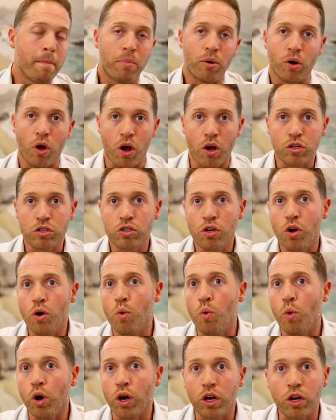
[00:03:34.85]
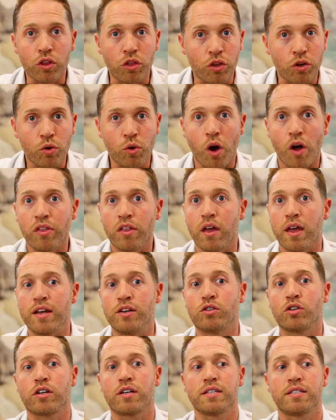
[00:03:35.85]
but also working through all the
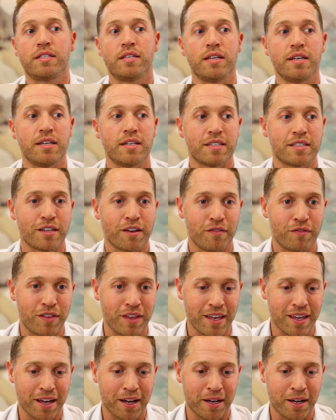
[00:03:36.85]
intricacies of the